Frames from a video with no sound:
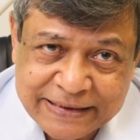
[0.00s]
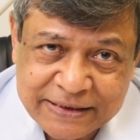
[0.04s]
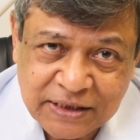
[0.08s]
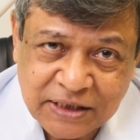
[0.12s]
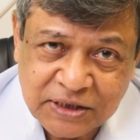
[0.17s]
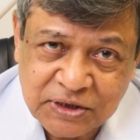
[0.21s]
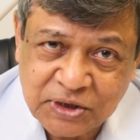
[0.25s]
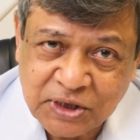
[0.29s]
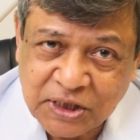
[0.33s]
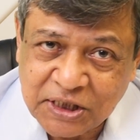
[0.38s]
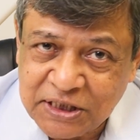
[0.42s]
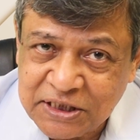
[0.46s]

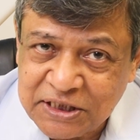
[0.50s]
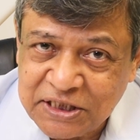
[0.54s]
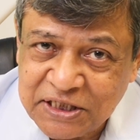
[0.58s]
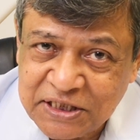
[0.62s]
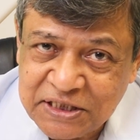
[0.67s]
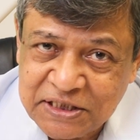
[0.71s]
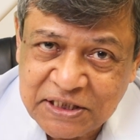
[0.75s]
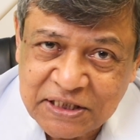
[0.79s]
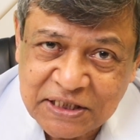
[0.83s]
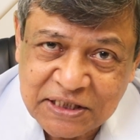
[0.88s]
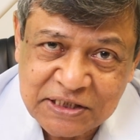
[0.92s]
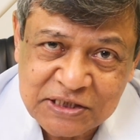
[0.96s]
The
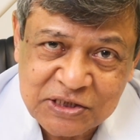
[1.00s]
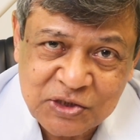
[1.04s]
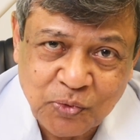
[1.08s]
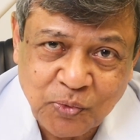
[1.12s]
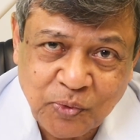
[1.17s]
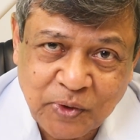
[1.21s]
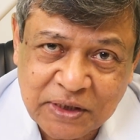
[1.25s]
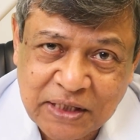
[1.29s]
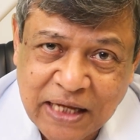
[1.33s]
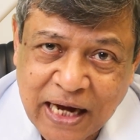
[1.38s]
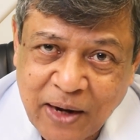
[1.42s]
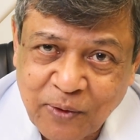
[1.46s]
13 years
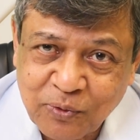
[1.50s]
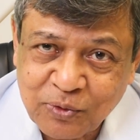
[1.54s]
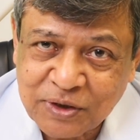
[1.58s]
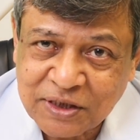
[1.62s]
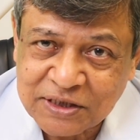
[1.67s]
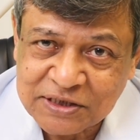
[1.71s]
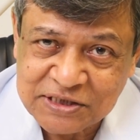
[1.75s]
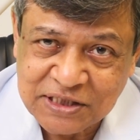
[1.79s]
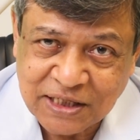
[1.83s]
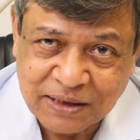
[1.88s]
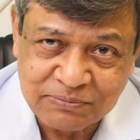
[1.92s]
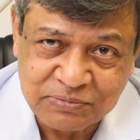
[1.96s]
without
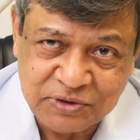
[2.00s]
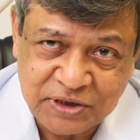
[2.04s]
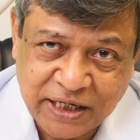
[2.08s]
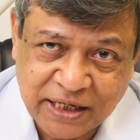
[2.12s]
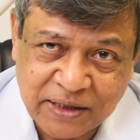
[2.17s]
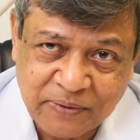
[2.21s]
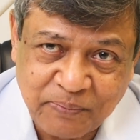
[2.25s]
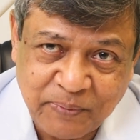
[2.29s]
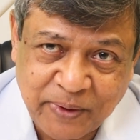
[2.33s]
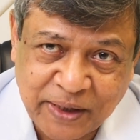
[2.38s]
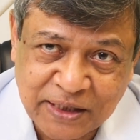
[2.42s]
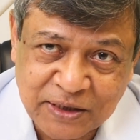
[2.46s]
the
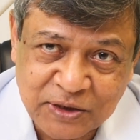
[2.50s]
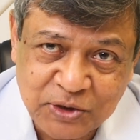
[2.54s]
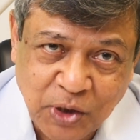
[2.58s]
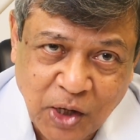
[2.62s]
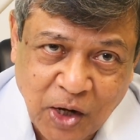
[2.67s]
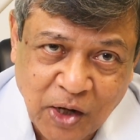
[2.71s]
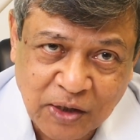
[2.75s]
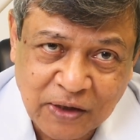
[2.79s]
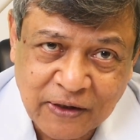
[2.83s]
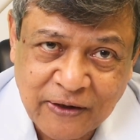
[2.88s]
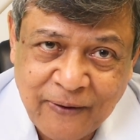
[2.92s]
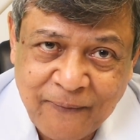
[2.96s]
subject being
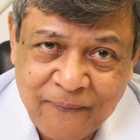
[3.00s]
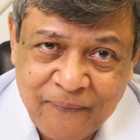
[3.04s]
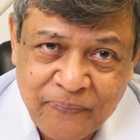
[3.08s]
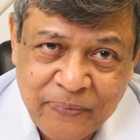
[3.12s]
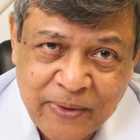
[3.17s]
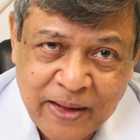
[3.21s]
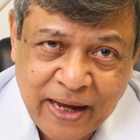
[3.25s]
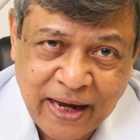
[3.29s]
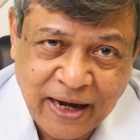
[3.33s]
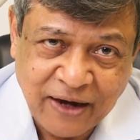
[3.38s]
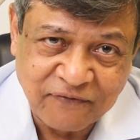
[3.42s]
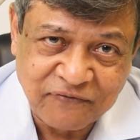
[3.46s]
taught
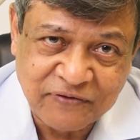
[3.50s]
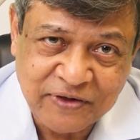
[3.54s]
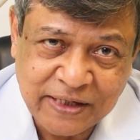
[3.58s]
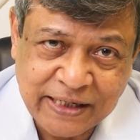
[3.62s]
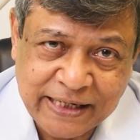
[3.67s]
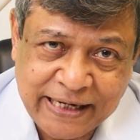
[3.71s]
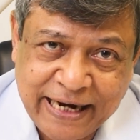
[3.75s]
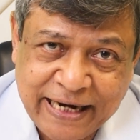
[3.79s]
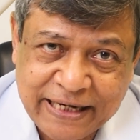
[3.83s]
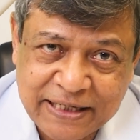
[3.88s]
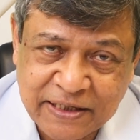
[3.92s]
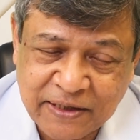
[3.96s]
have
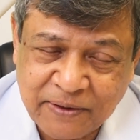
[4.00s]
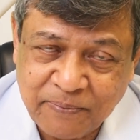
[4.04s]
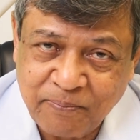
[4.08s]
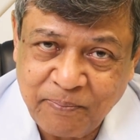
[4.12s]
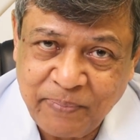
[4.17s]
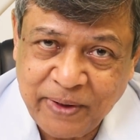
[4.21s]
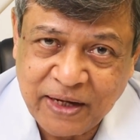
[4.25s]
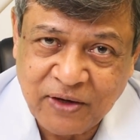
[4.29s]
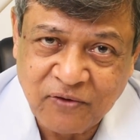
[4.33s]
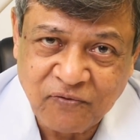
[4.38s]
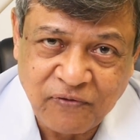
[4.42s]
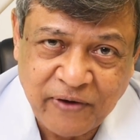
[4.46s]
created
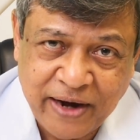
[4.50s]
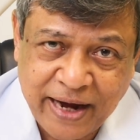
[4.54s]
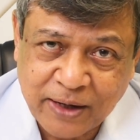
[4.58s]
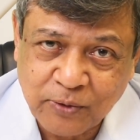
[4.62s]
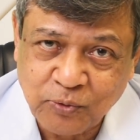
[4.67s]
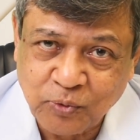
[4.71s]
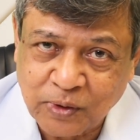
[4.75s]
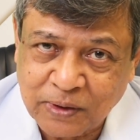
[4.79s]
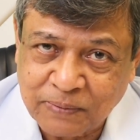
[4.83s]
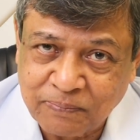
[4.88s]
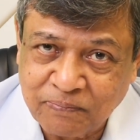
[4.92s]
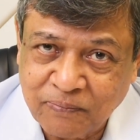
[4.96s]
big
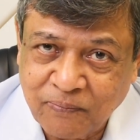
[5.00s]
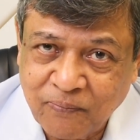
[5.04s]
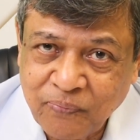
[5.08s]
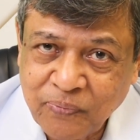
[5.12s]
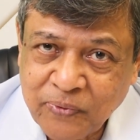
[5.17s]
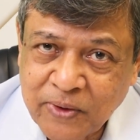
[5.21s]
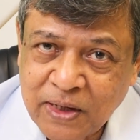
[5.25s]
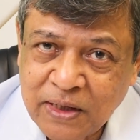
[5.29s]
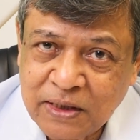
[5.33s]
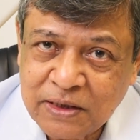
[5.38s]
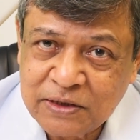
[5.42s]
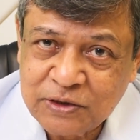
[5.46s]
vacuum.
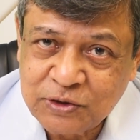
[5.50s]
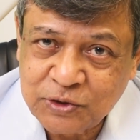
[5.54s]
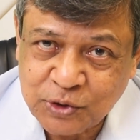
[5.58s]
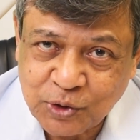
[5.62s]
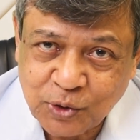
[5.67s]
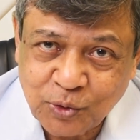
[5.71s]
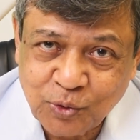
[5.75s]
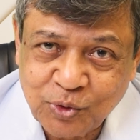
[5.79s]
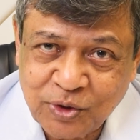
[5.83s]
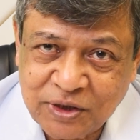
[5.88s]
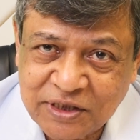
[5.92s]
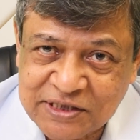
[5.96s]

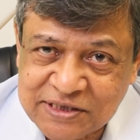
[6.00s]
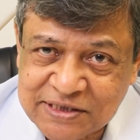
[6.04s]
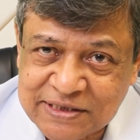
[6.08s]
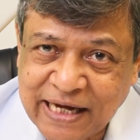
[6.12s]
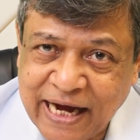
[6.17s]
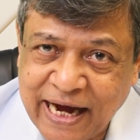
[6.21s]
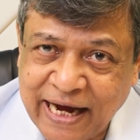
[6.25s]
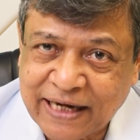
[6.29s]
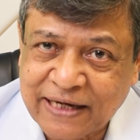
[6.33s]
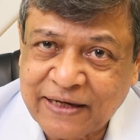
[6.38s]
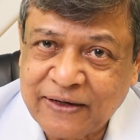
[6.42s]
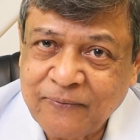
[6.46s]
Truth is
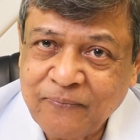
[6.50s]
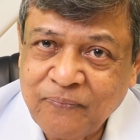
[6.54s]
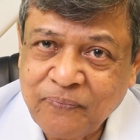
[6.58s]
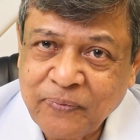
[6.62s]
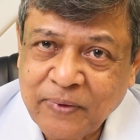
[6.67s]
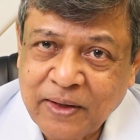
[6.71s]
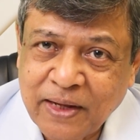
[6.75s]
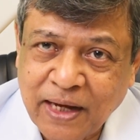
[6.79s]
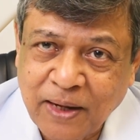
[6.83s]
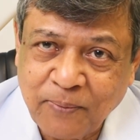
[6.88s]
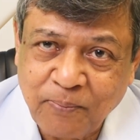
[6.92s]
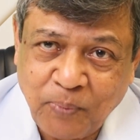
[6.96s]
that
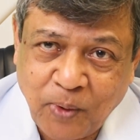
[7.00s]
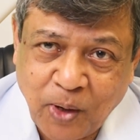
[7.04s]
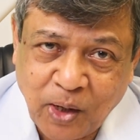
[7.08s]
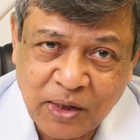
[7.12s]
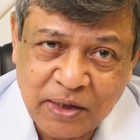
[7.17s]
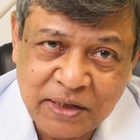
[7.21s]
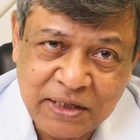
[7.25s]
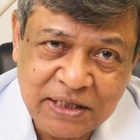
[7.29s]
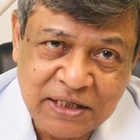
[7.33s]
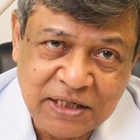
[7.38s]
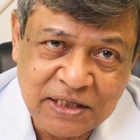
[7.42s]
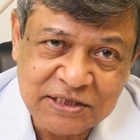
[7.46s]
a
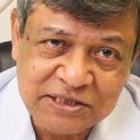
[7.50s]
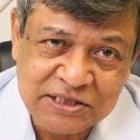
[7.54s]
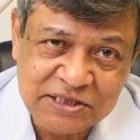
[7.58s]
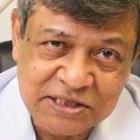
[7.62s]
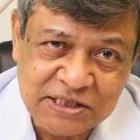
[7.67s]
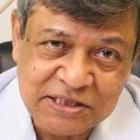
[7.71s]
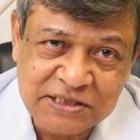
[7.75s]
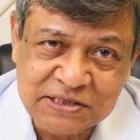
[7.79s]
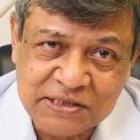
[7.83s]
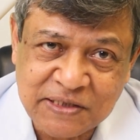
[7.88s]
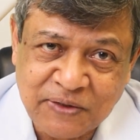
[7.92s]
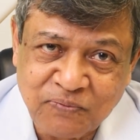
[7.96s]
political
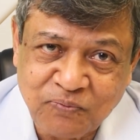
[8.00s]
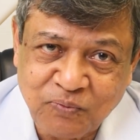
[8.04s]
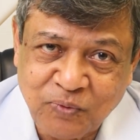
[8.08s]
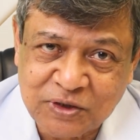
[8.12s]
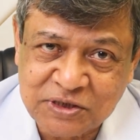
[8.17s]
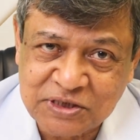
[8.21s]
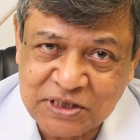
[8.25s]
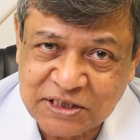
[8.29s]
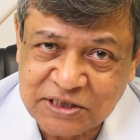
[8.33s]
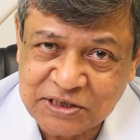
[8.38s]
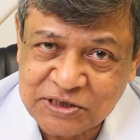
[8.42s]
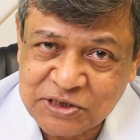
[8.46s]
system
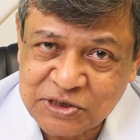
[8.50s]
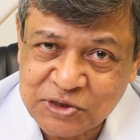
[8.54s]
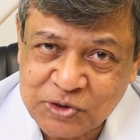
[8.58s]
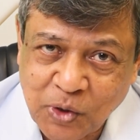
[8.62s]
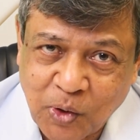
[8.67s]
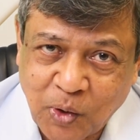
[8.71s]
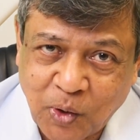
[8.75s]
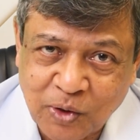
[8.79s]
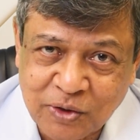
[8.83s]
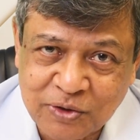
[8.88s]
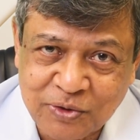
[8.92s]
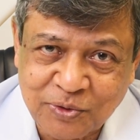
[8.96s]
was
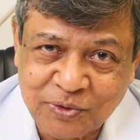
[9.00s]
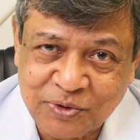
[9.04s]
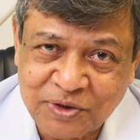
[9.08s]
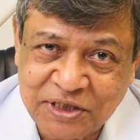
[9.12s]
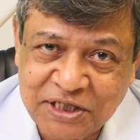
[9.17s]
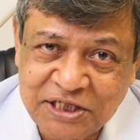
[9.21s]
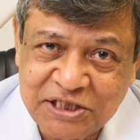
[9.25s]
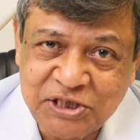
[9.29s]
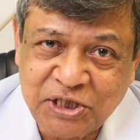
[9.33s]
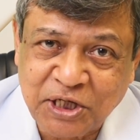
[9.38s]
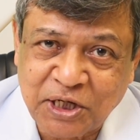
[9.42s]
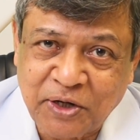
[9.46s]
installed
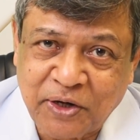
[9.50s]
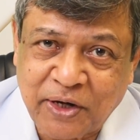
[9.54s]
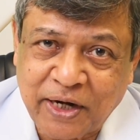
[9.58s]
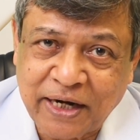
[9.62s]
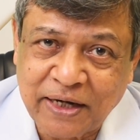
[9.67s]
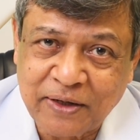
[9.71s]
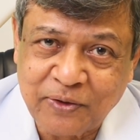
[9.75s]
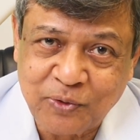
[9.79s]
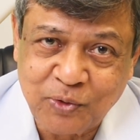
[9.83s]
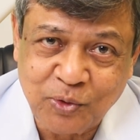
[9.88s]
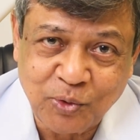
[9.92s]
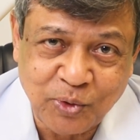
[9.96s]

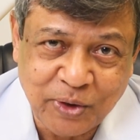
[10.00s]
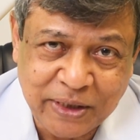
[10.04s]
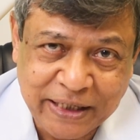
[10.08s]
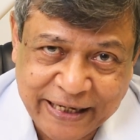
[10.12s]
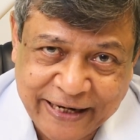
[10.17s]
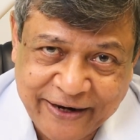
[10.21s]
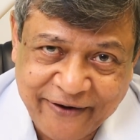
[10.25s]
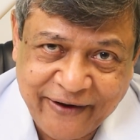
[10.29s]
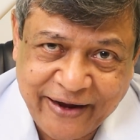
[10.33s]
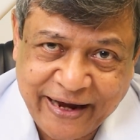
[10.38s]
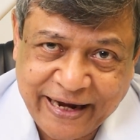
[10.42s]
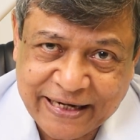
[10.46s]
to
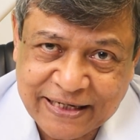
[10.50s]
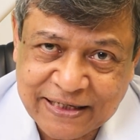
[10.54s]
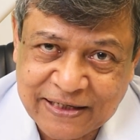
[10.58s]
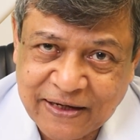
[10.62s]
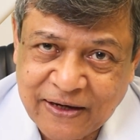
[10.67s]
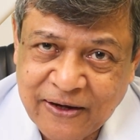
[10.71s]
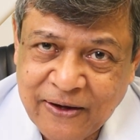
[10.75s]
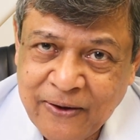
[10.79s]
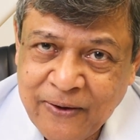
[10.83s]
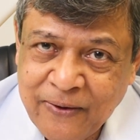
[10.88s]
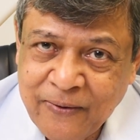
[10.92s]
degrade